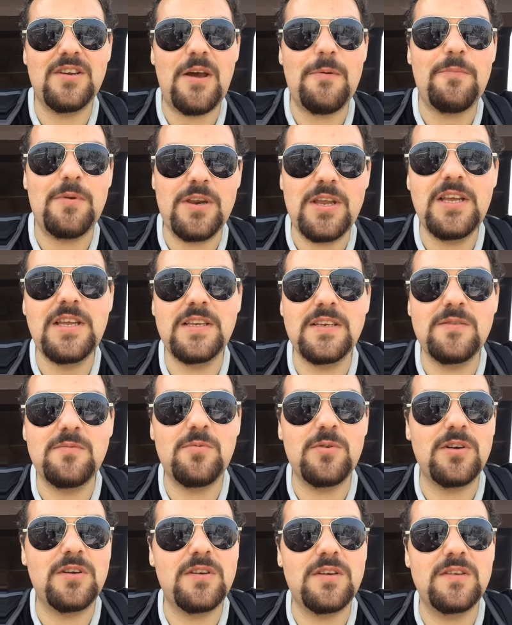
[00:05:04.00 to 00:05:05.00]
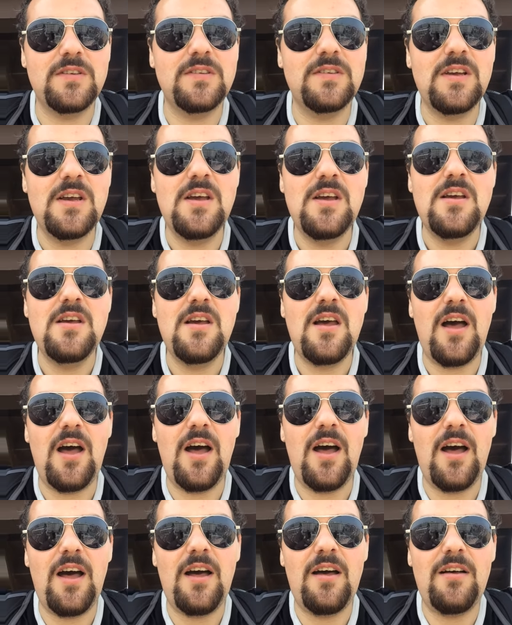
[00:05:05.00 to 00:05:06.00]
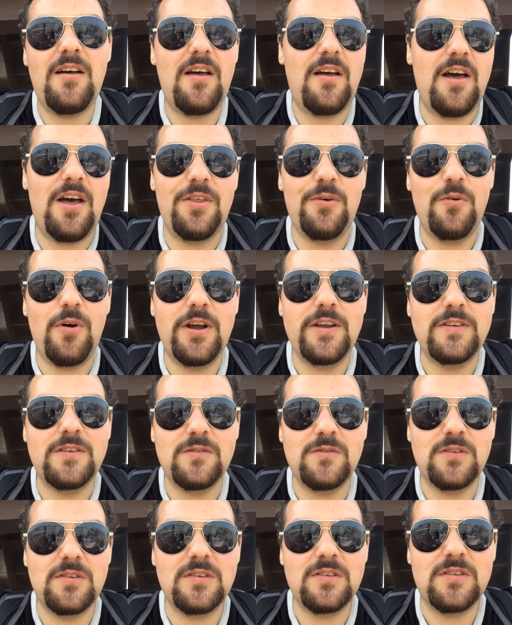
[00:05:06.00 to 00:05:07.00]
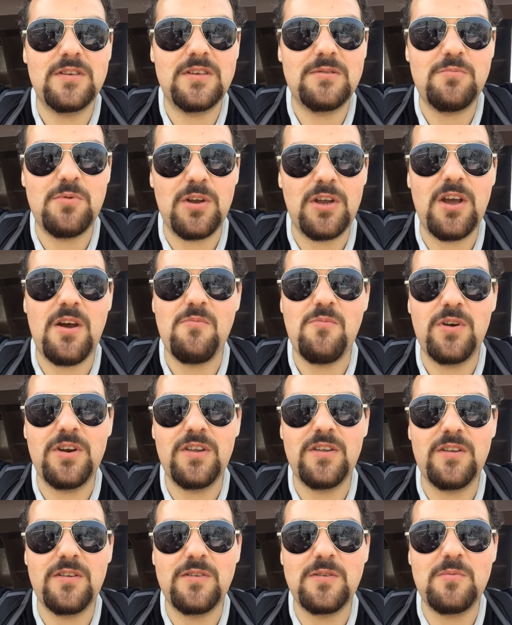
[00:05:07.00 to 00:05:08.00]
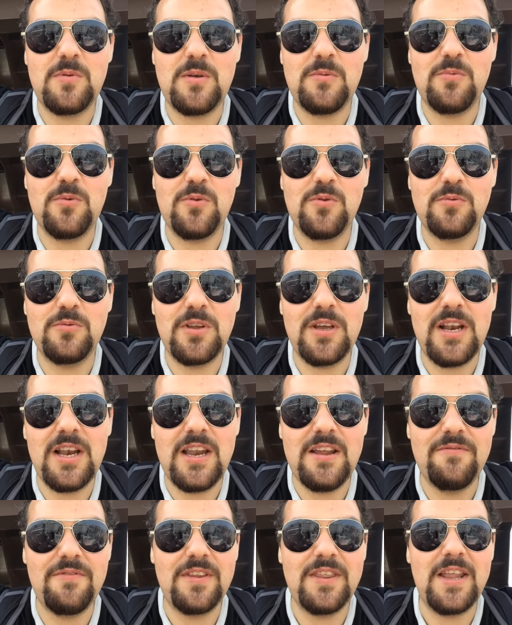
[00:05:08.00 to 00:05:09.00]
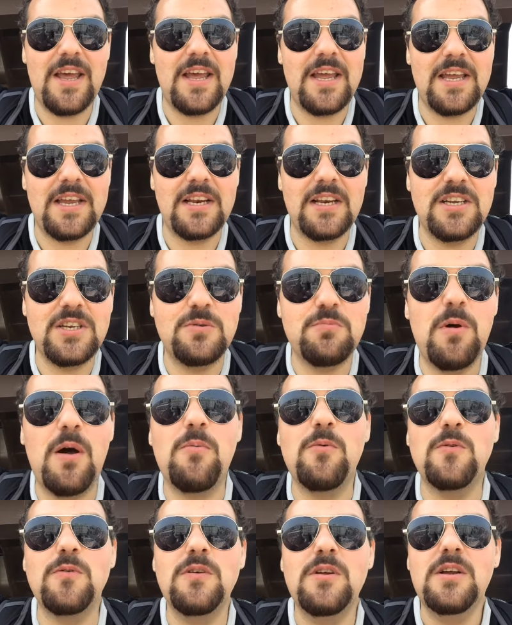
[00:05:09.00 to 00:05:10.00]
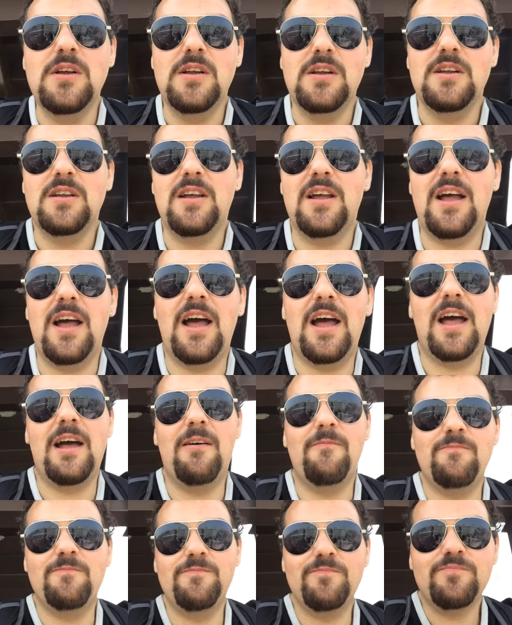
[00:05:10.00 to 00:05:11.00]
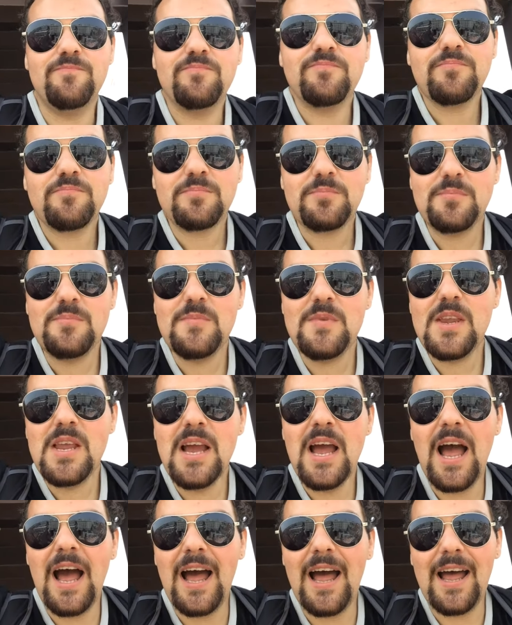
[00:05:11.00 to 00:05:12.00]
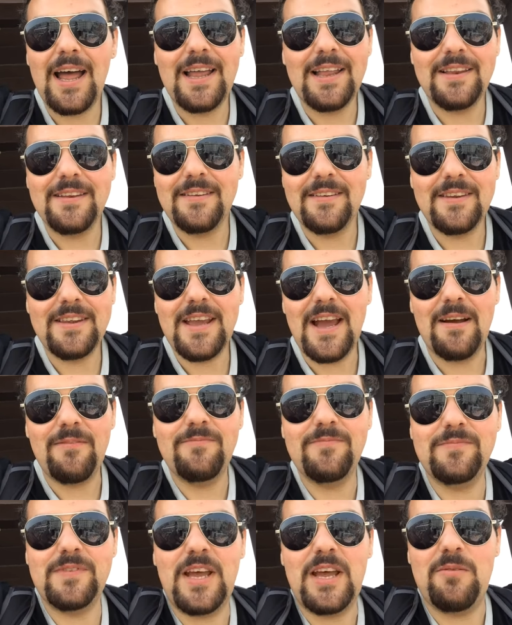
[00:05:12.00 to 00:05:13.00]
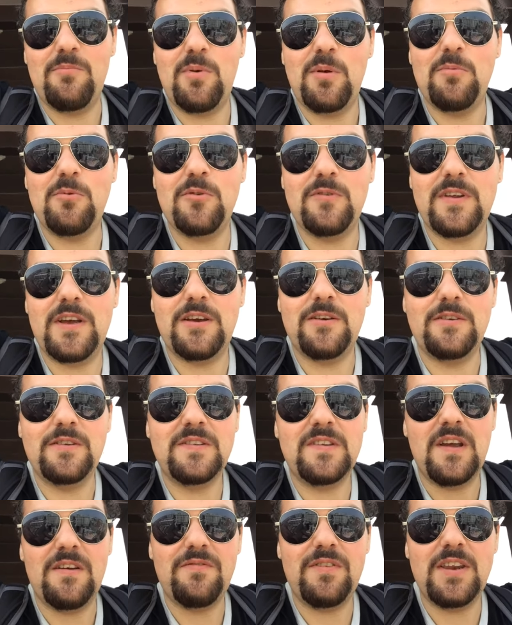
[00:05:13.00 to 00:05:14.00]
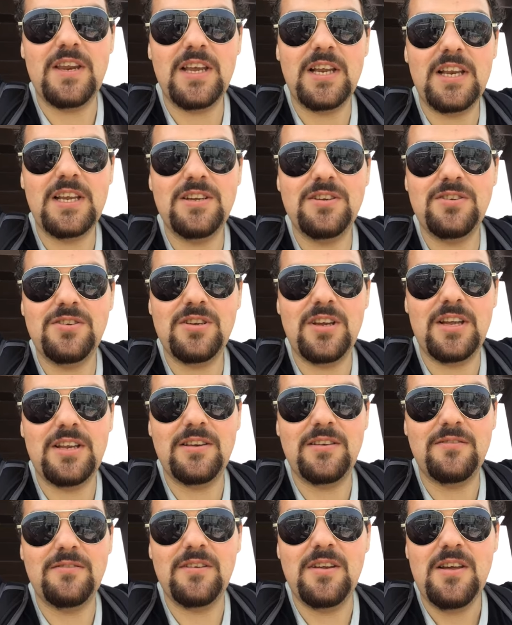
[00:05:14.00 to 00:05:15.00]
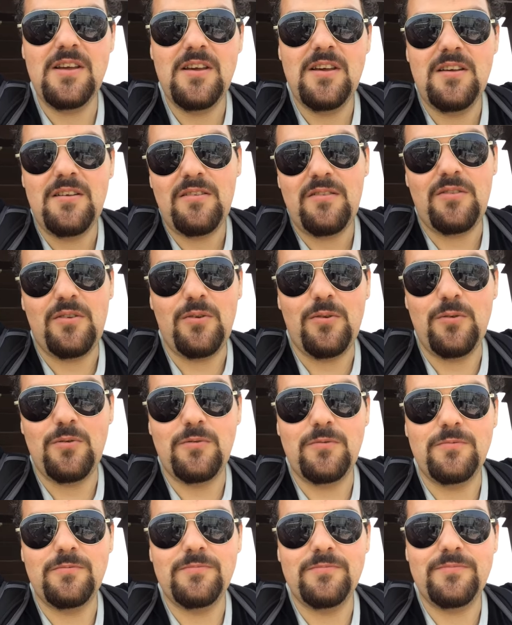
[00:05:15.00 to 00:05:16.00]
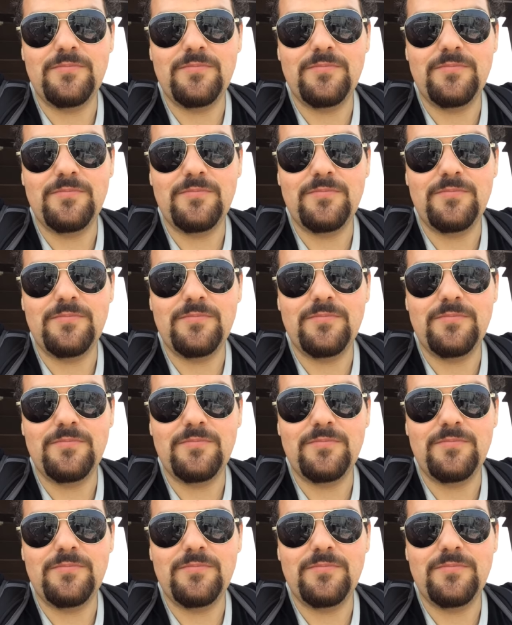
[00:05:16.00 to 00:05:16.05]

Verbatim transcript: Japanese because uh, otherwise you'll just become one of those people that live in that English bubble. Um, and yeah, and people will tell you stuff in English, and you'll